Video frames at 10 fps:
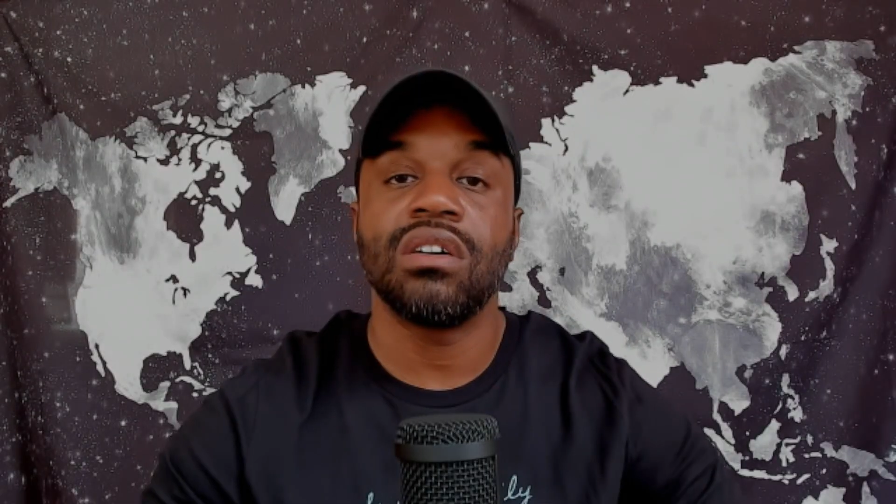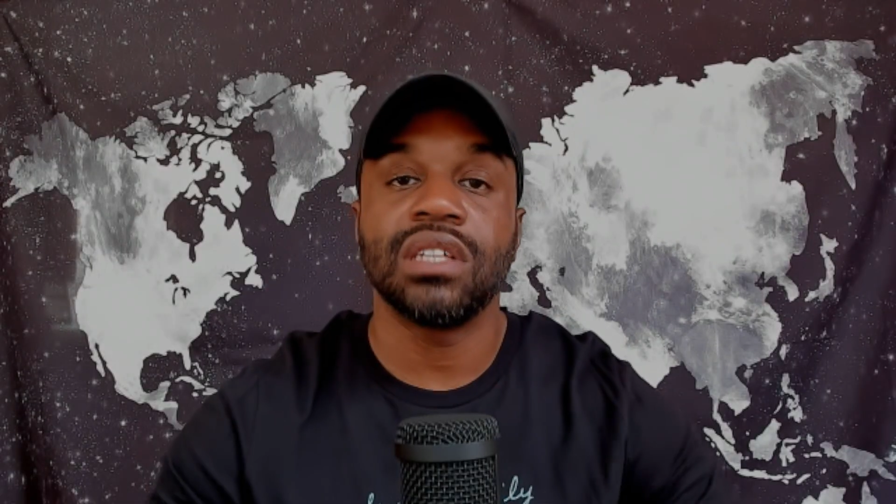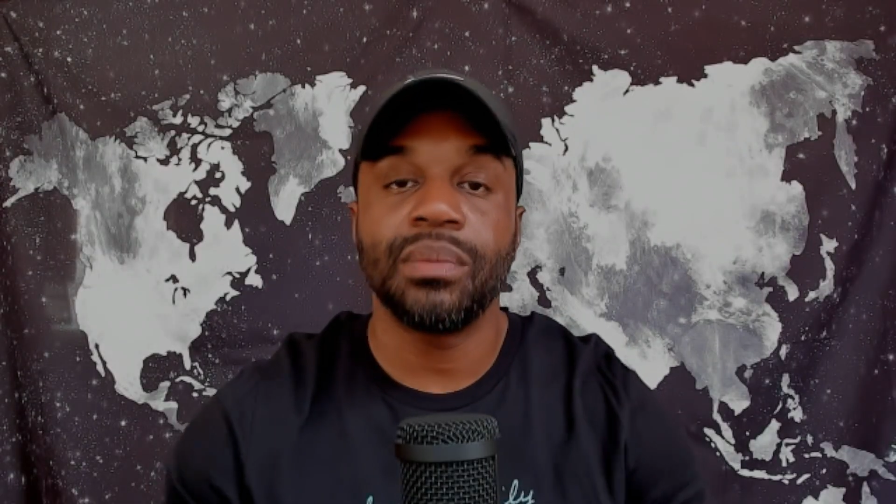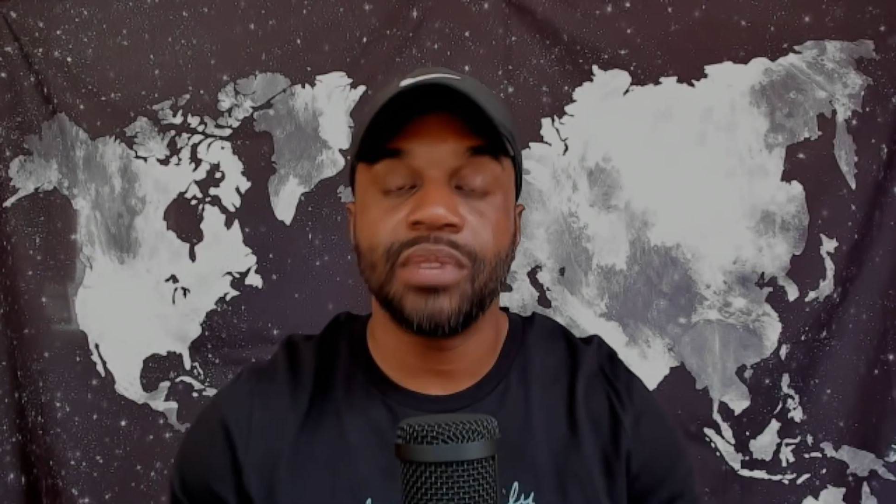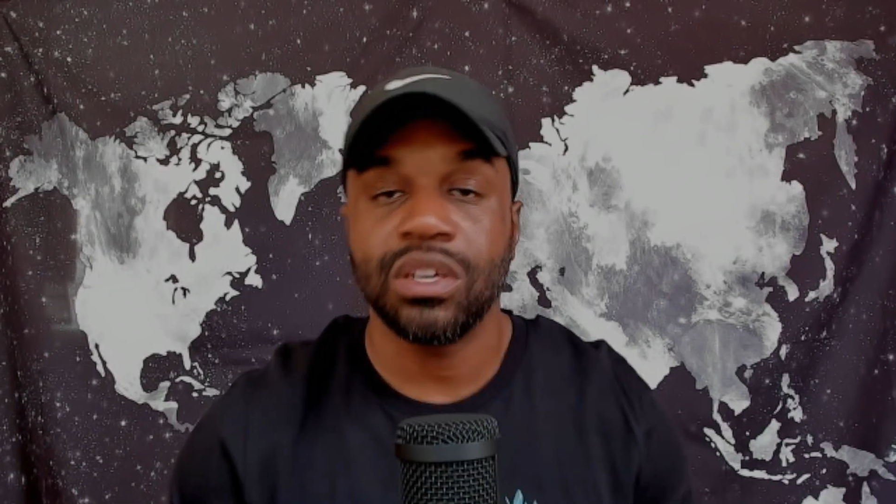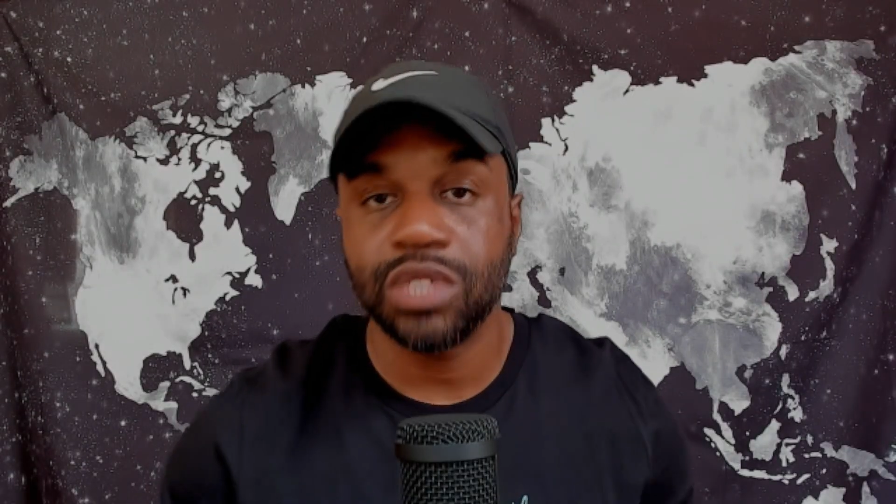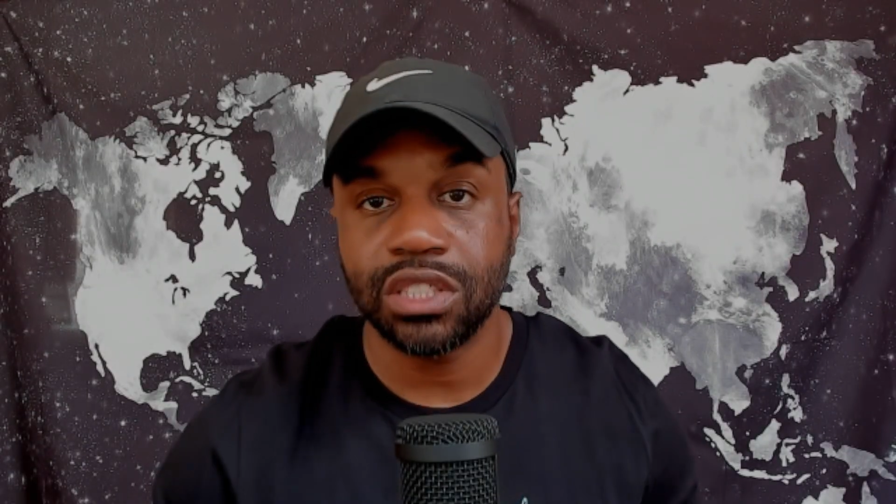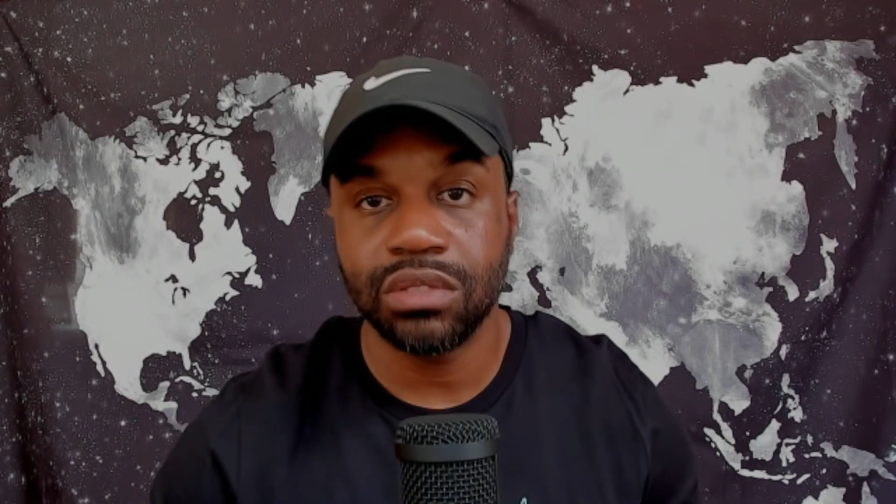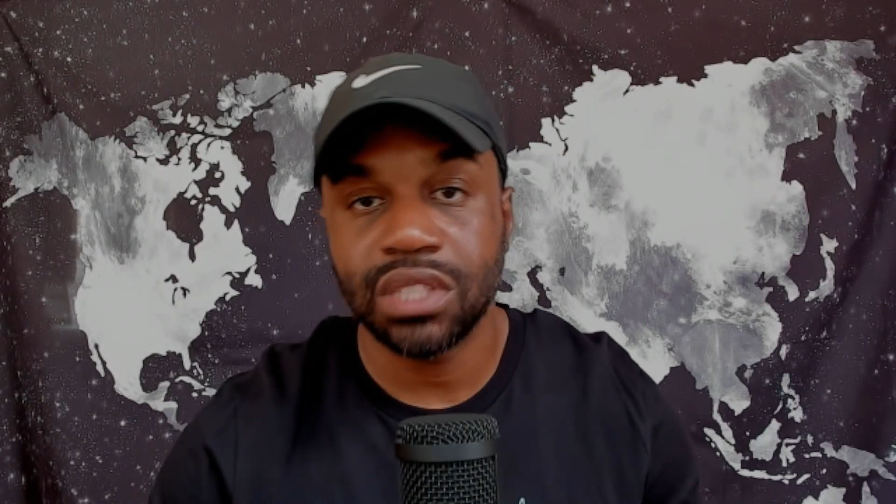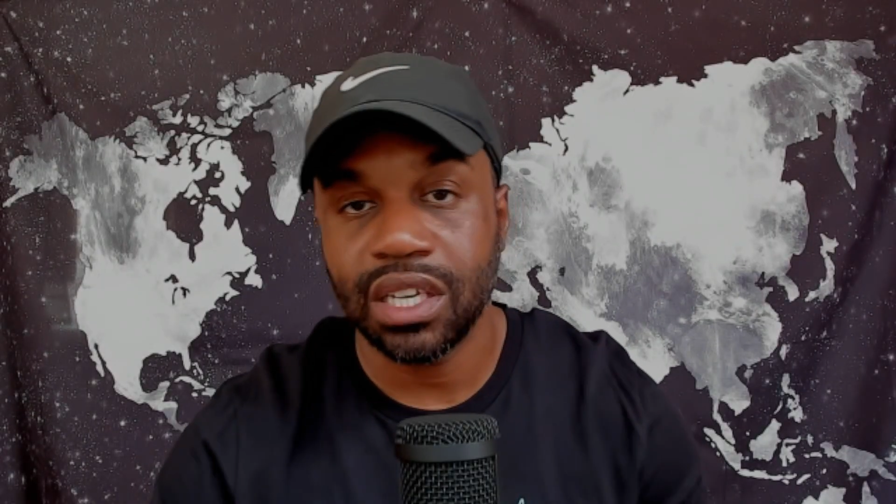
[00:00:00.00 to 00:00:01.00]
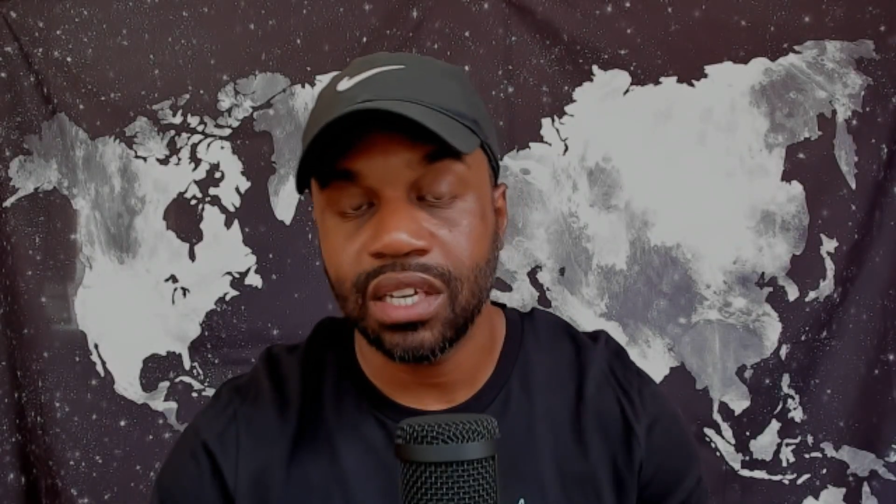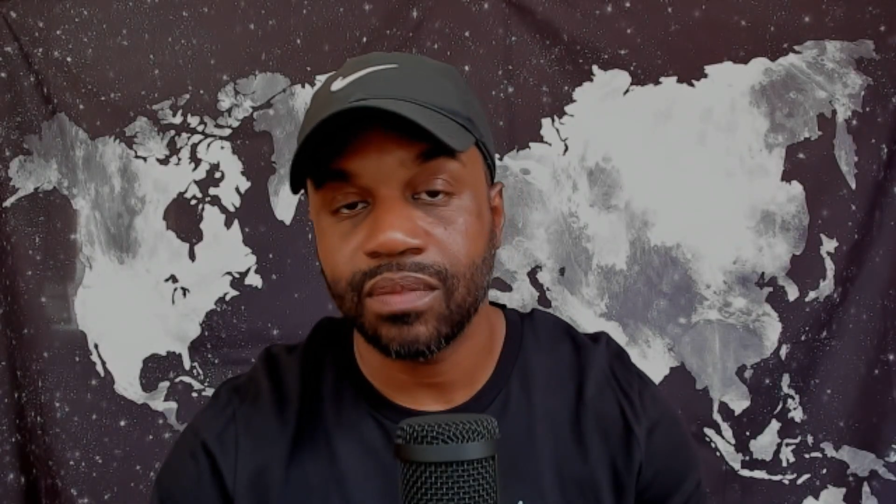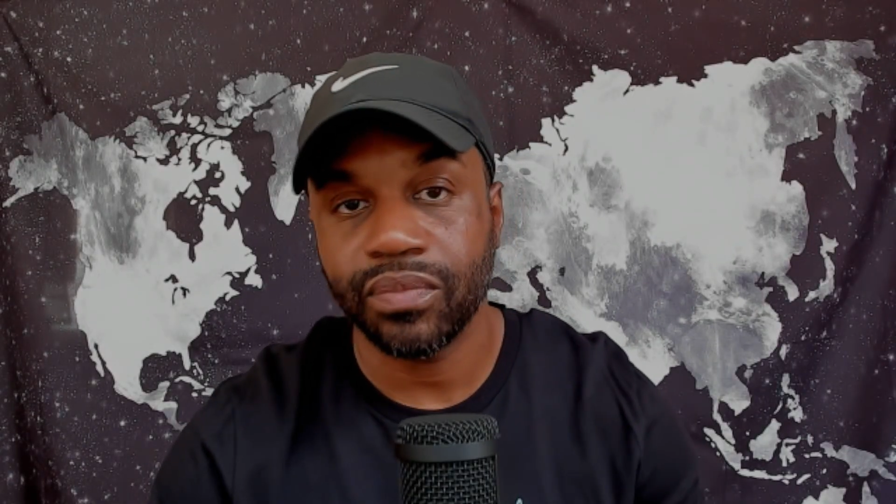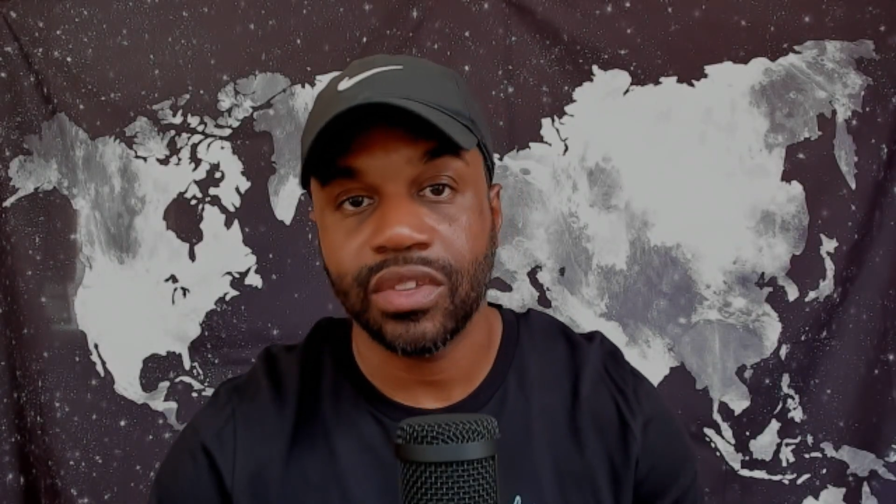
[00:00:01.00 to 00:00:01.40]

Let me know what you think.